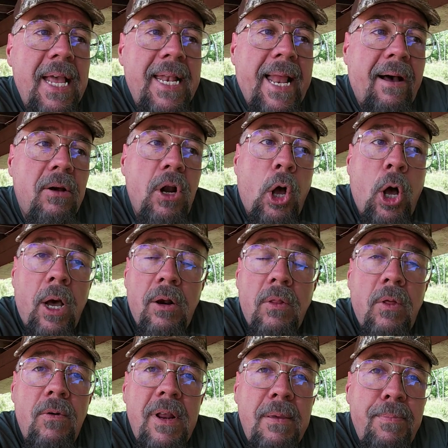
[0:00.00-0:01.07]
Now, an
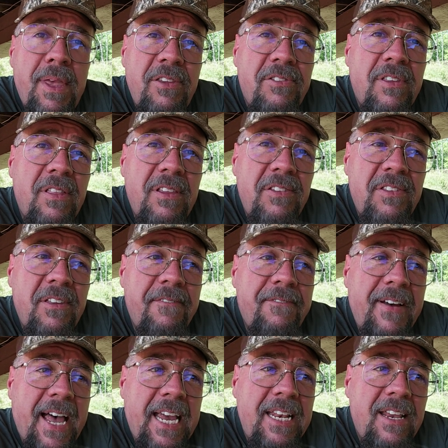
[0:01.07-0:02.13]
autoloading pistol is
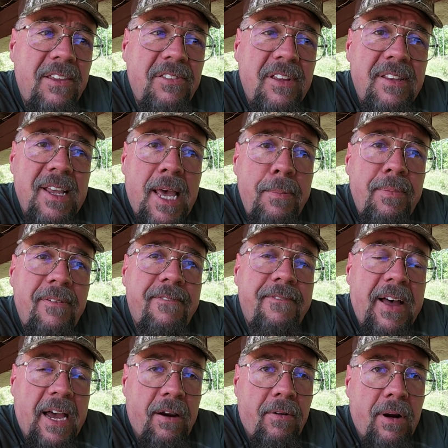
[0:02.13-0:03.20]
defined as a type of
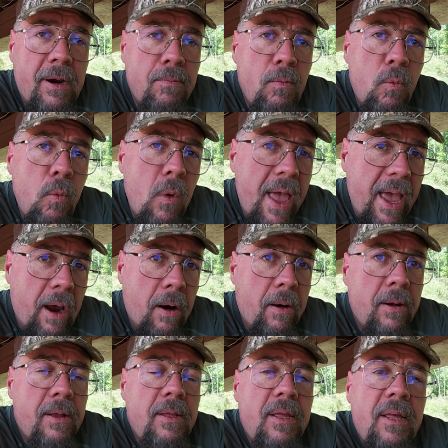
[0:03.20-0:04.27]
firearm where
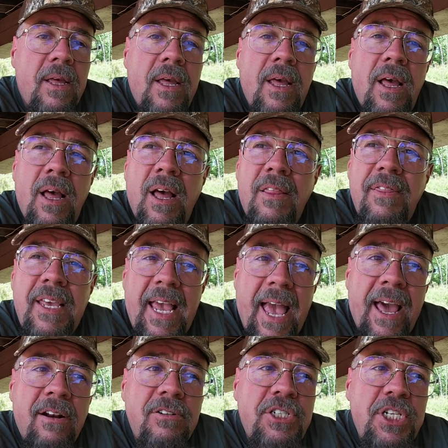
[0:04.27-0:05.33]
the
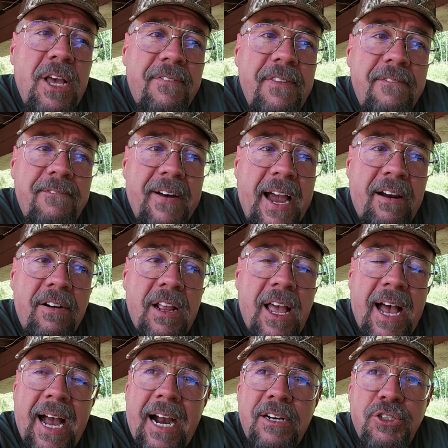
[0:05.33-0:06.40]
energy of the fired
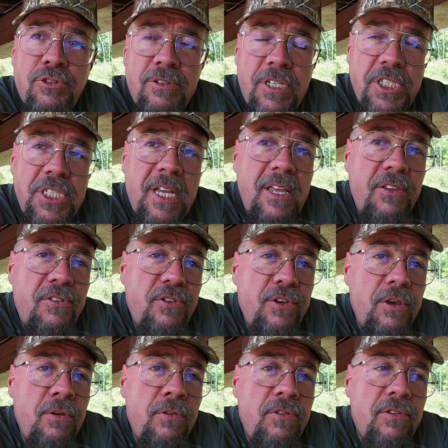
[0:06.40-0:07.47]
cartridge is
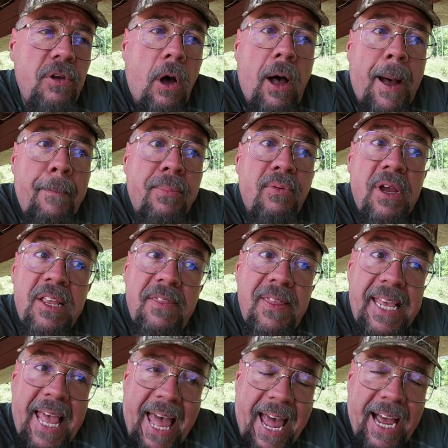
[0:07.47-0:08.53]
used to operate
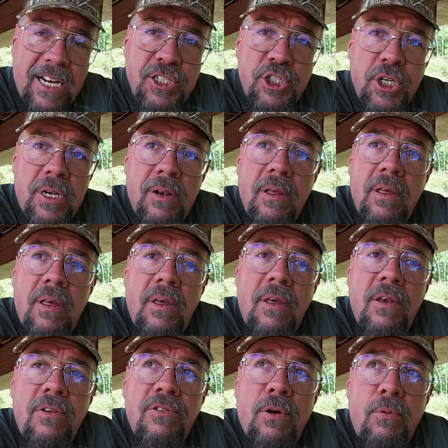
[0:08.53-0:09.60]
the action.
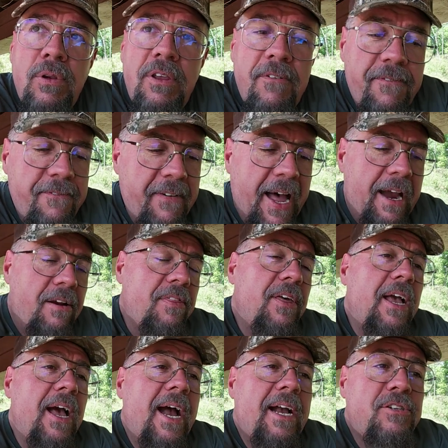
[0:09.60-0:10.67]
So when you fire the
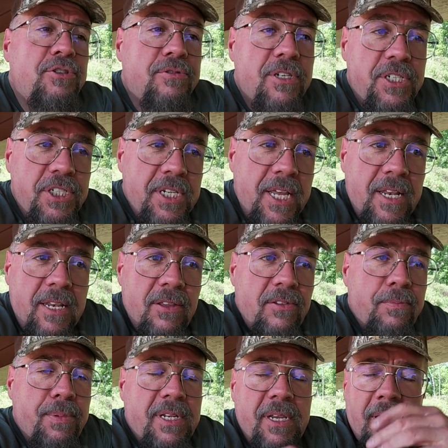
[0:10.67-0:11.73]
cartridge in
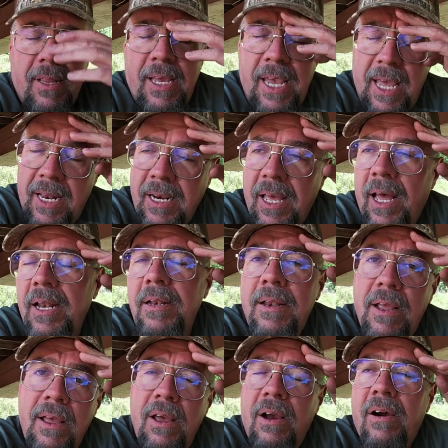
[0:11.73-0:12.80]
this particular handgun,
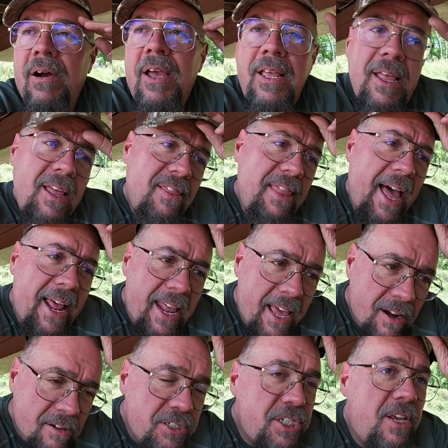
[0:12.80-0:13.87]
all right, that
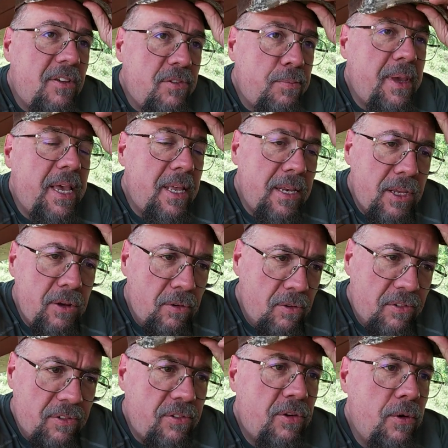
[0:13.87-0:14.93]
energy is being
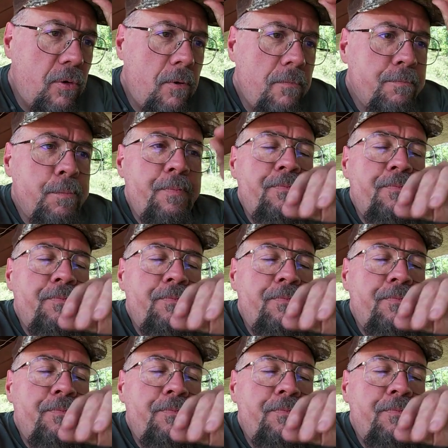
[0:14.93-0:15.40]
used to